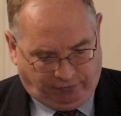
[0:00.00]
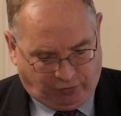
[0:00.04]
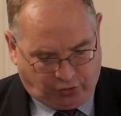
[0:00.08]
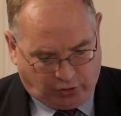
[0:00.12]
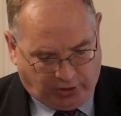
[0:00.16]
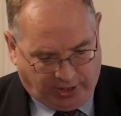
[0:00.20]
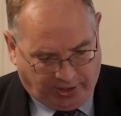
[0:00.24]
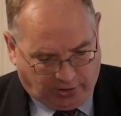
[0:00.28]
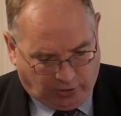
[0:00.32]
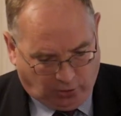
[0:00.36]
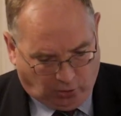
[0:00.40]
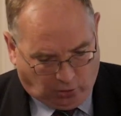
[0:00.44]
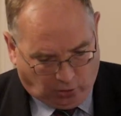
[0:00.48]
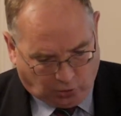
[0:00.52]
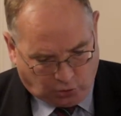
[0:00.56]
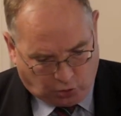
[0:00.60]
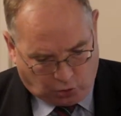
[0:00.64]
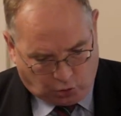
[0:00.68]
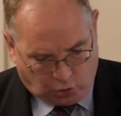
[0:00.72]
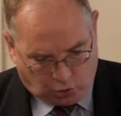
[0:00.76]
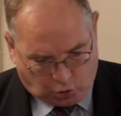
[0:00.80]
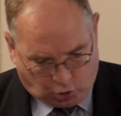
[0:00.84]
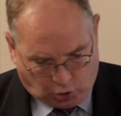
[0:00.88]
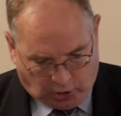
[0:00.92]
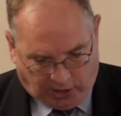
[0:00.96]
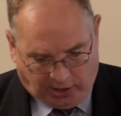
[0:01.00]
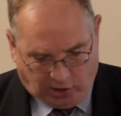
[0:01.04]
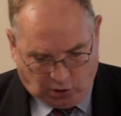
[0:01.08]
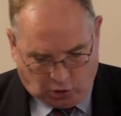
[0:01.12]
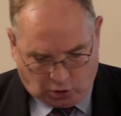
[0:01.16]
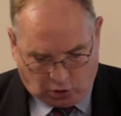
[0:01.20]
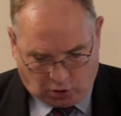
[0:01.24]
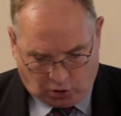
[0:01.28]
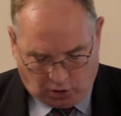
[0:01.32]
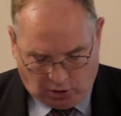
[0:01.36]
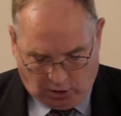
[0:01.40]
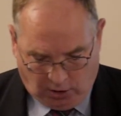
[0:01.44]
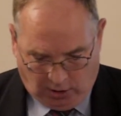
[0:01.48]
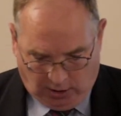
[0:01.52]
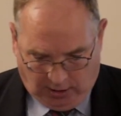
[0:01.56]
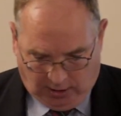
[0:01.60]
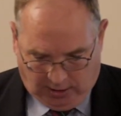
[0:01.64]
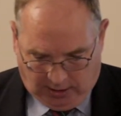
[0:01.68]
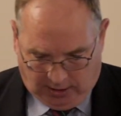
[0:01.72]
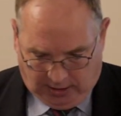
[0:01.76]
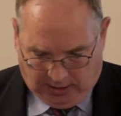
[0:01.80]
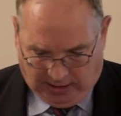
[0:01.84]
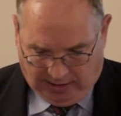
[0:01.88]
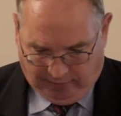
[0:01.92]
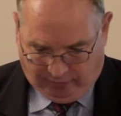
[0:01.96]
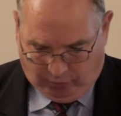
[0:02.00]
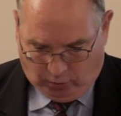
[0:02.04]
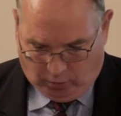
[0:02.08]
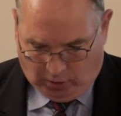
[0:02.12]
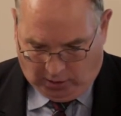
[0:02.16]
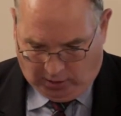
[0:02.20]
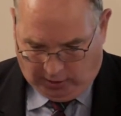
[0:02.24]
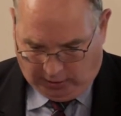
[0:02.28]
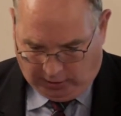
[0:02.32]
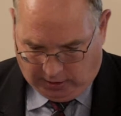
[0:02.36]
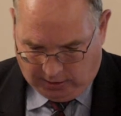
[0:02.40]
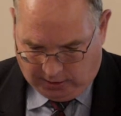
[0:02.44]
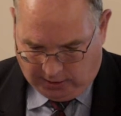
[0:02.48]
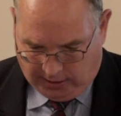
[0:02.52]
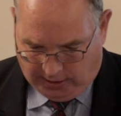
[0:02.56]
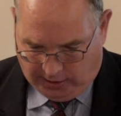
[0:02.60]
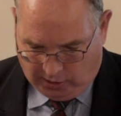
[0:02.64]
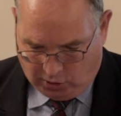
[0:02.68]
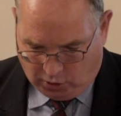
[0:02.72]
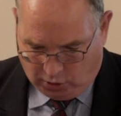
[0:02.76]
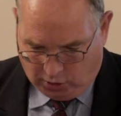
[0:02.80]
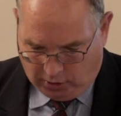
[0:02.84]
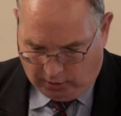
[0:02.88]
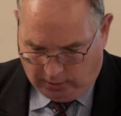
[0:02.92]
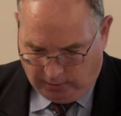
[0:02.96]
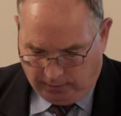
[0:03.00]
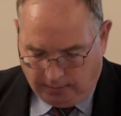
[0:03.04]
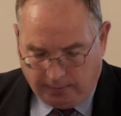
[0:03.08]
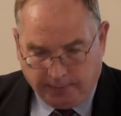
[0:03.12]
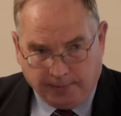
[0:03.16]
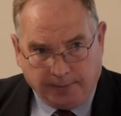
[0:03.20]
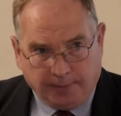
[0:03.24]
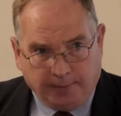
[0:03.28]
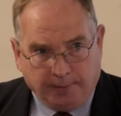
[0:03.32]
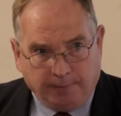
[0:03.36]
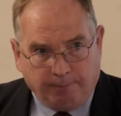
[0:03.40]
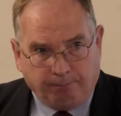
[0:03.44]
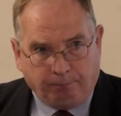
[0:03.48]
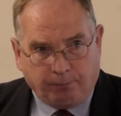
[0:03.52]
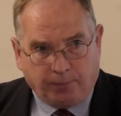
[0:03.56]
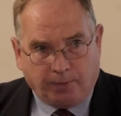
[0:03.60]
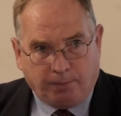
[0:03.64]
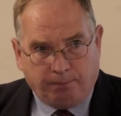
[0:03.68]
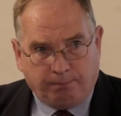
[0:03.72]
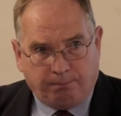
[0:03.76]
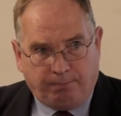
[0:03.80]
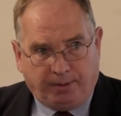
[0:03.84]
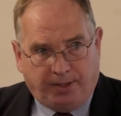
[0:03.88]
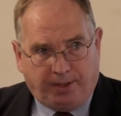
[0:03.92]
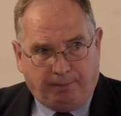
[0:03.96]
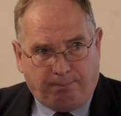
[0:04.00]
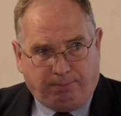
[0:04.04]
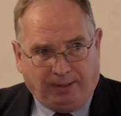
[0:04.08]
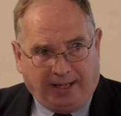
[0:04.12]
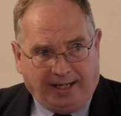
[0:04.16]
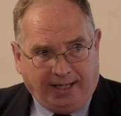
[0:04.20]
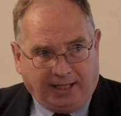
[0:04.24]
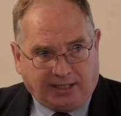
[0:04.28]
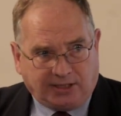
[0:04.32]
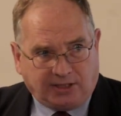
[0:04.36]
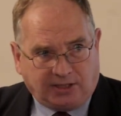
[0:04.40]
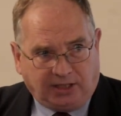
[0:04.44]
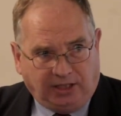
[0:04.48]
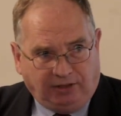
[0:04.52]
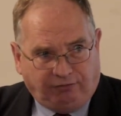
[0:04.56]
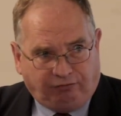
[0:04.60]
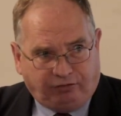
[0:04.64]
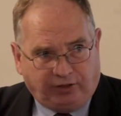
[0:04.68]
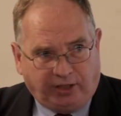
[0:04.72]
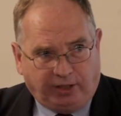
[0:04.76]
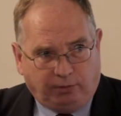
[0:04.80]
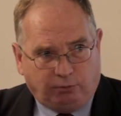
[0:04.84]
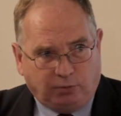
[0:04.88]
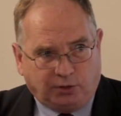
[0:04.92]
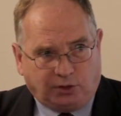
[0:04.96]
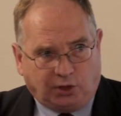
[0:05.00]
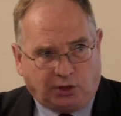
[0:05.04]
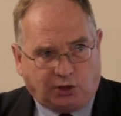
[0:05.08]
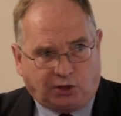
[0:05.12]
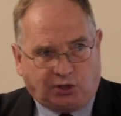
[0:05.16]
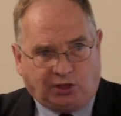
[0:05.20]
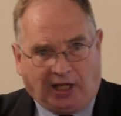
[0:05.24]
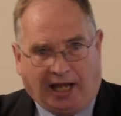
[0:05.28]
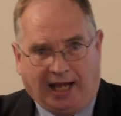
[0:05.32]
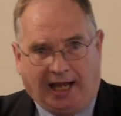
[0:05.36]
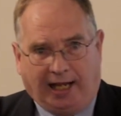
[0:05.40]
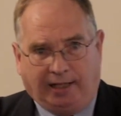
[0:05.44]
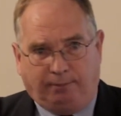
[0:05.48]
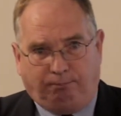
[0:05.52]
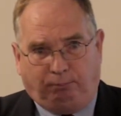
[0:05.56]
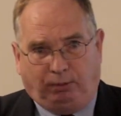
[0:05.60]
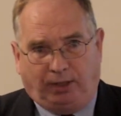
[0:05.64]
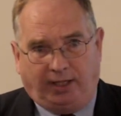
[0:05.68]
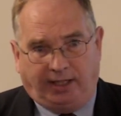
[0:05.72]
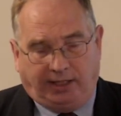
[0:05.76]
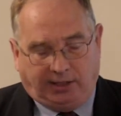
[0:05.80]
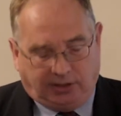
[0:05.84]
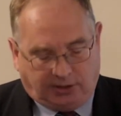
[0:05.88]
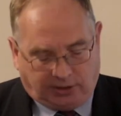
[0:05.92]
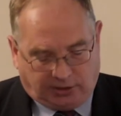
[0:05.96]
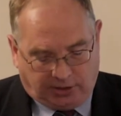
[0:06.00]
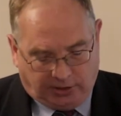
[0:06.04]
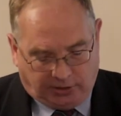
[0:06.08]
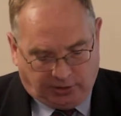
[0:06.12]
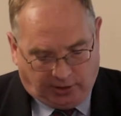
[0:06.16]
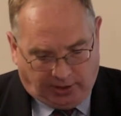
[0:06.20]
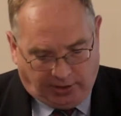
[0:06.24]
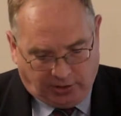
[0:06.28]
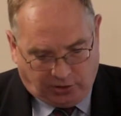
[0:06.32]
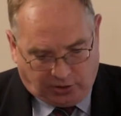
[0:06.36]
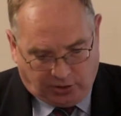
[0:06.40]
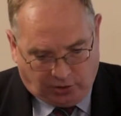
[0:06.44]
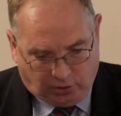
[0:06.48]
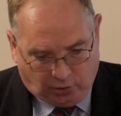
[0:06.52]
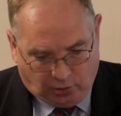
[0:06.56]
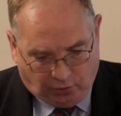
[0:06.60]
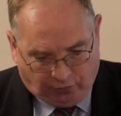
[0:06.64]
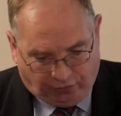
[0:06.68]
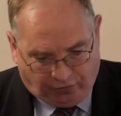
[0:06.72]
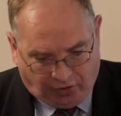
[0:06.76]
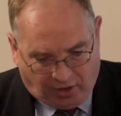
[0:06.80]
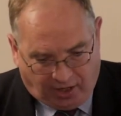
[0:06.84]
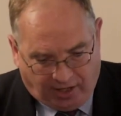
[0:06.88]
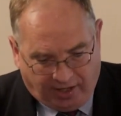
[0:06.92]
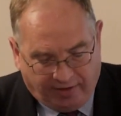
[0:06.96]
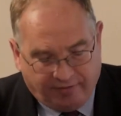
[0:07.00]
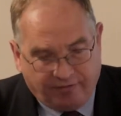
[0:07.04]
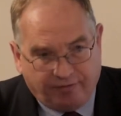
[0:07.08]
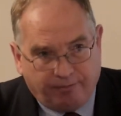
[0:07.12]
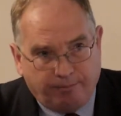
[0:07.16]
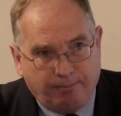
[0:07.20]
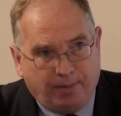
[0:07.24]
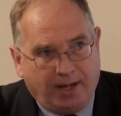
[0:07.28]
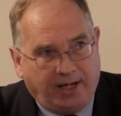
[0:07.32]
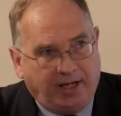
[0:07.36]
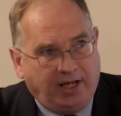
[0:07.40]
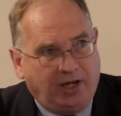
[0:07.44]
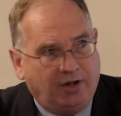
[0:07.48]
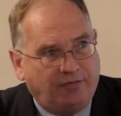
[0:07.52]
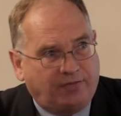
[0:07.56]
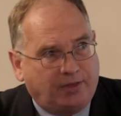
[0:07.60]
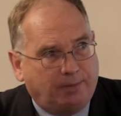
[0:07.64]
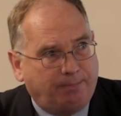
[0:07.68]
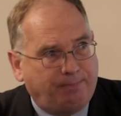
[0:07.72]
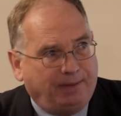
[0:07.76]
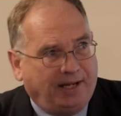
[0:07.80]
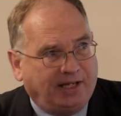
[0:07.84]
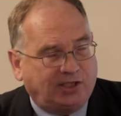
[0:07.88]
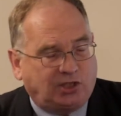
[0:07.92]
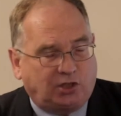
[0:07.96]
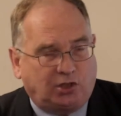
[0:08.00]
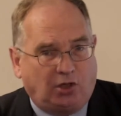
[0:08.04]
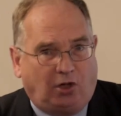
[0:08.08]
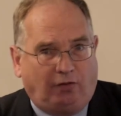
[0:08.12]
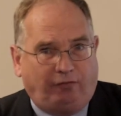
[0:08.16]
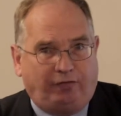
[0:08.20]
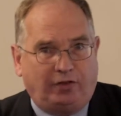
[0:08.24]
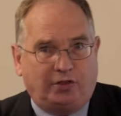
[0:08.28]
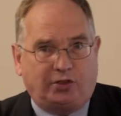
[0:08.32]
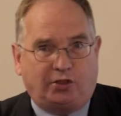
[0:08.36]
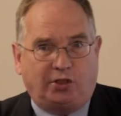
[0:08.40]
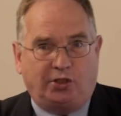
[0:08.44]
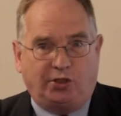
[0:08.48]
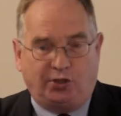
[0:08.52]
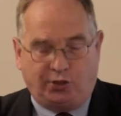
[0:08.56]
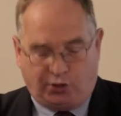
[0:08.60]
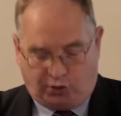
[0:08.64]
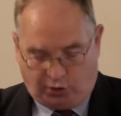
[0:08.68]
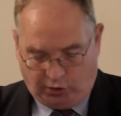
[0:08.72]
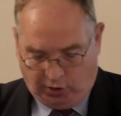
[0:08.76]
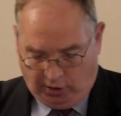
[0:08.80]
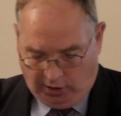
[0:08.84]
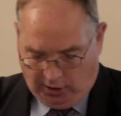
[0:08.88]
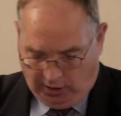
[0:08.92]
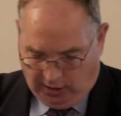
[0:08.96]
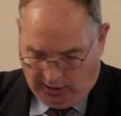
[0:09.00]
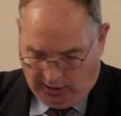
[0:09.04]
of dreadnoughts changed naval architecture. But the Black Sea Fleet was a sad place in 1905. Many of the best officers